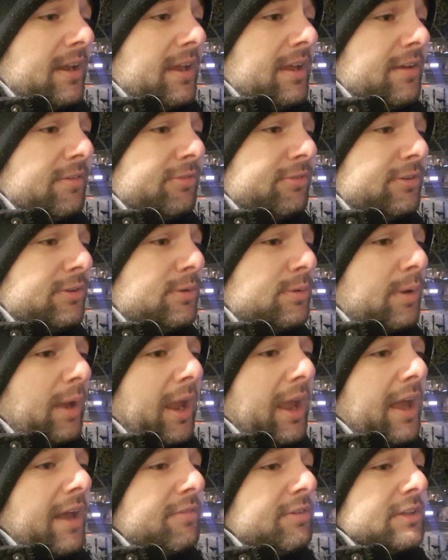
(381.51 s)
if you
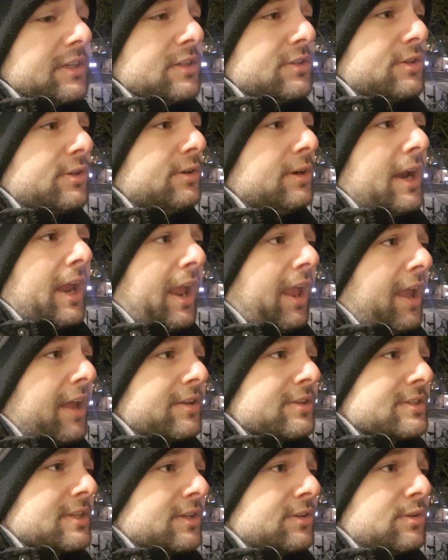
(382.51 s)
have it into your
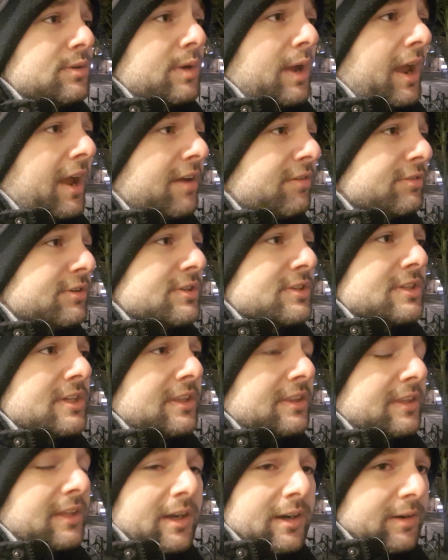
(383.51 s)
heads that you have to
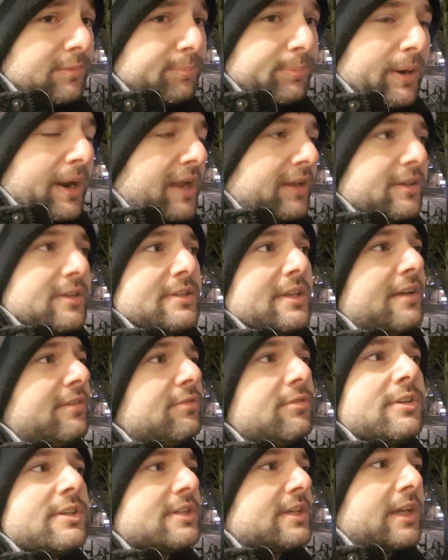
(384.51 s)
sit there and practice
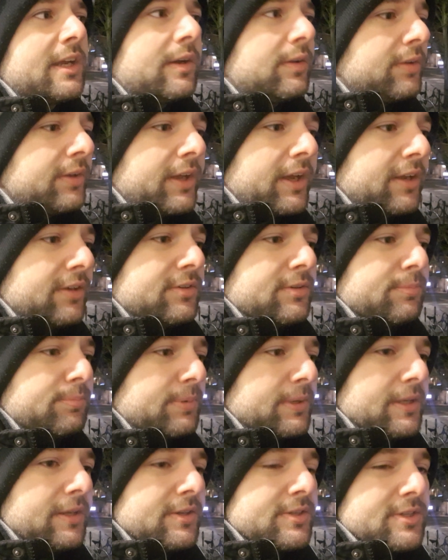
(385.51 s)
every single day to
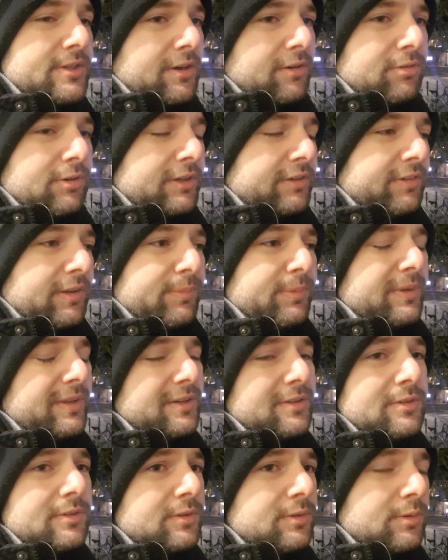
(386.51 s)
be a software developer,
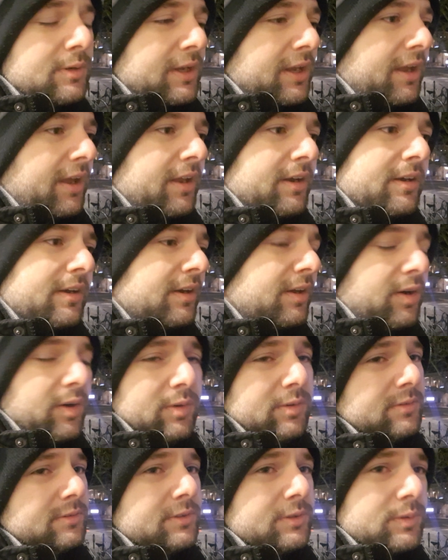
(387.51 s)
then you can
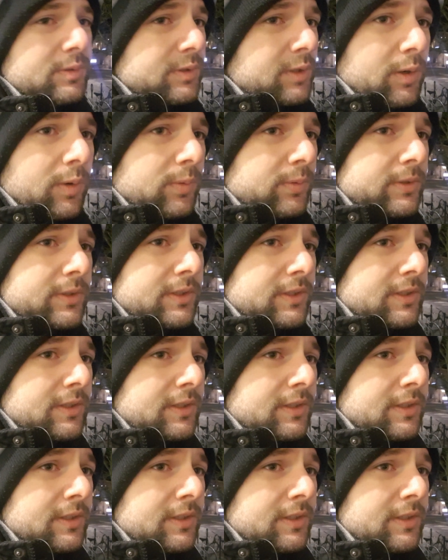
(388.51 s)
no, you don't.